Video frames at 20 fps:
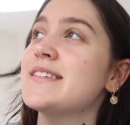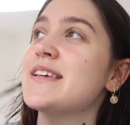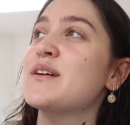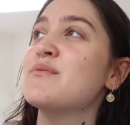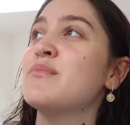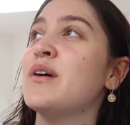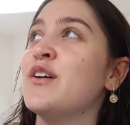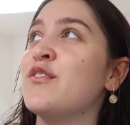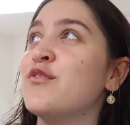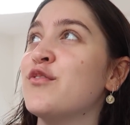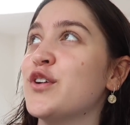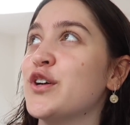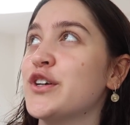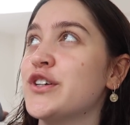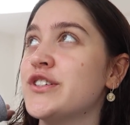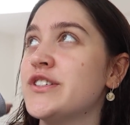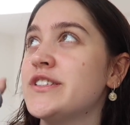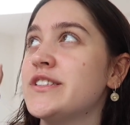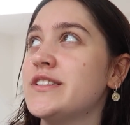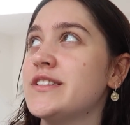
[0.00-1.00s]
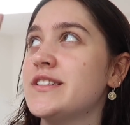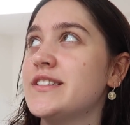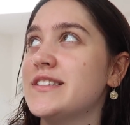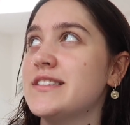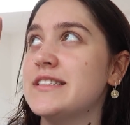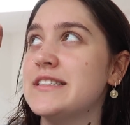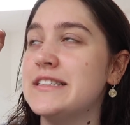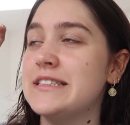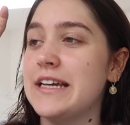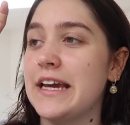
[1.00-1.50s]
is like my first
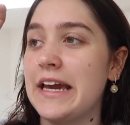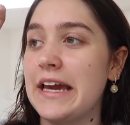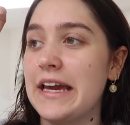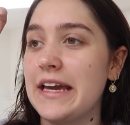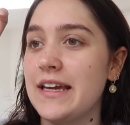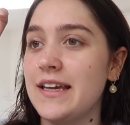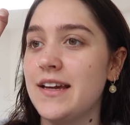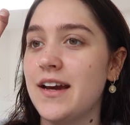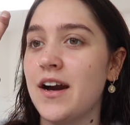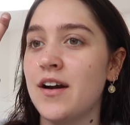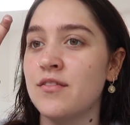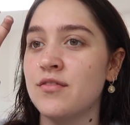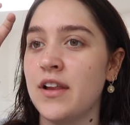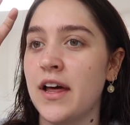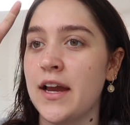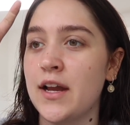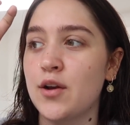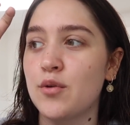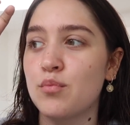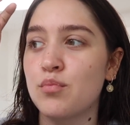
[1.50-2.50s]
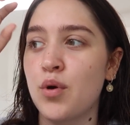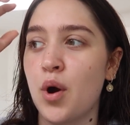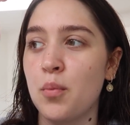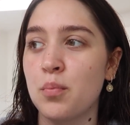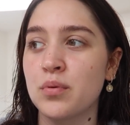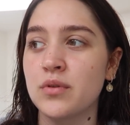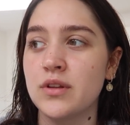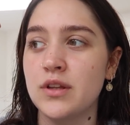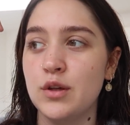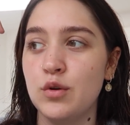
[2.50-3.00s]
day of like
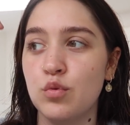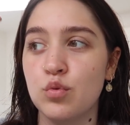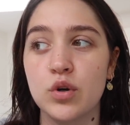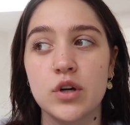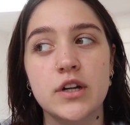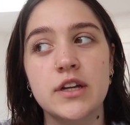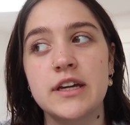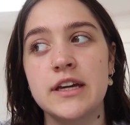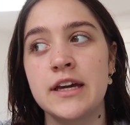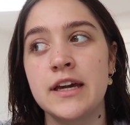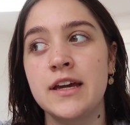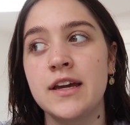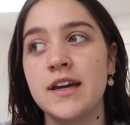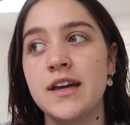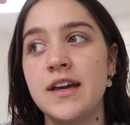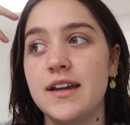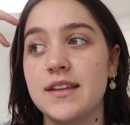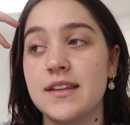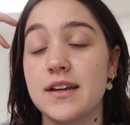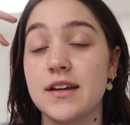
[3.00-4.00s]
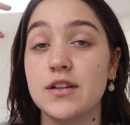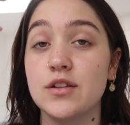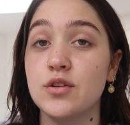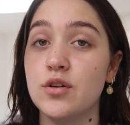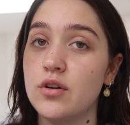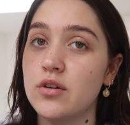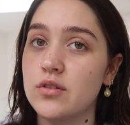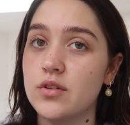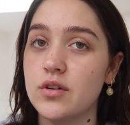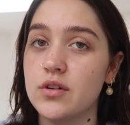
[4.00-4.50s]
properly working in like a
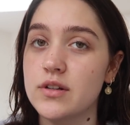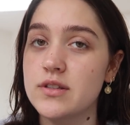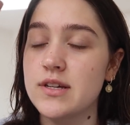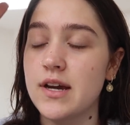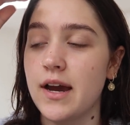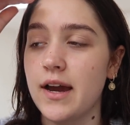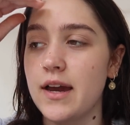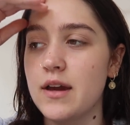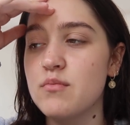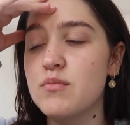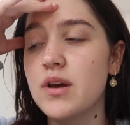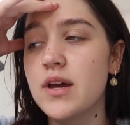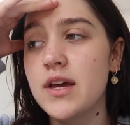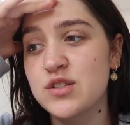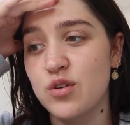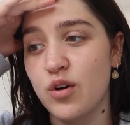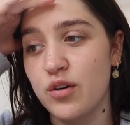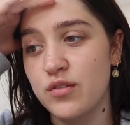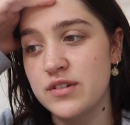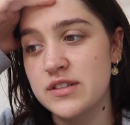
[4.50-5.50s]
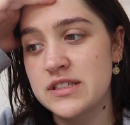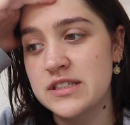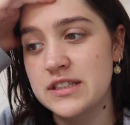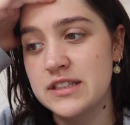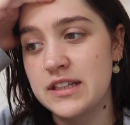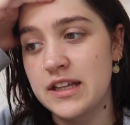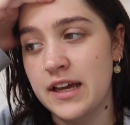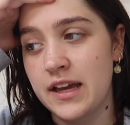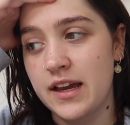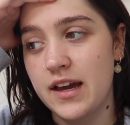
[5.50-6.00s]
long time, so obviously
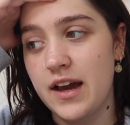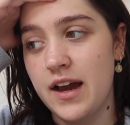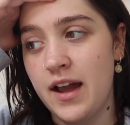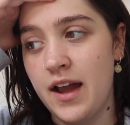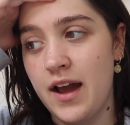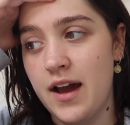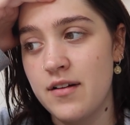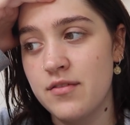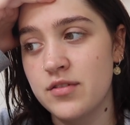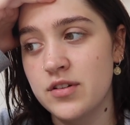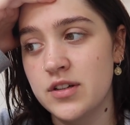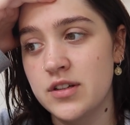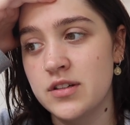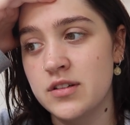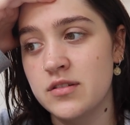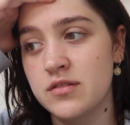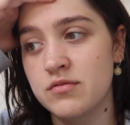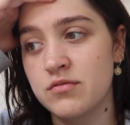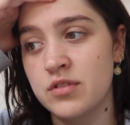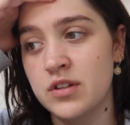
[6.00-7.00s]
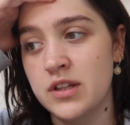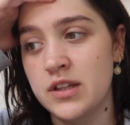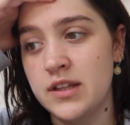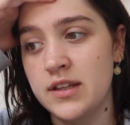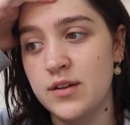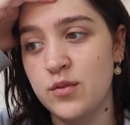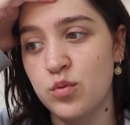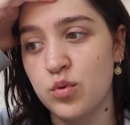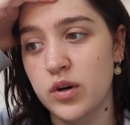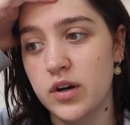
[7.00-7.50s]
like I haven't
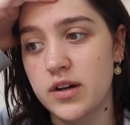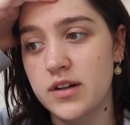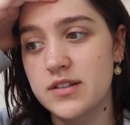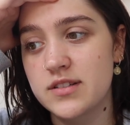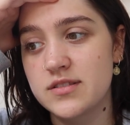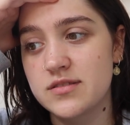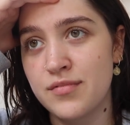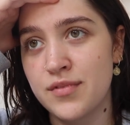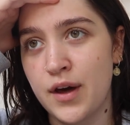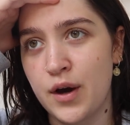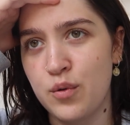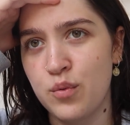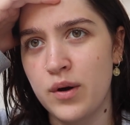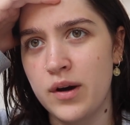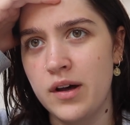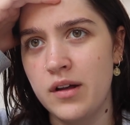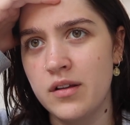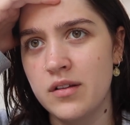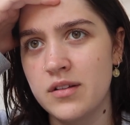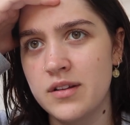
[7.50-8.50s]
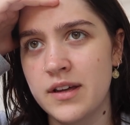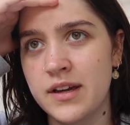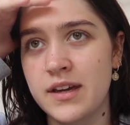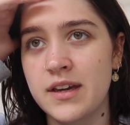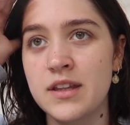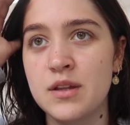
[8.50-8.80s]
really worked that well like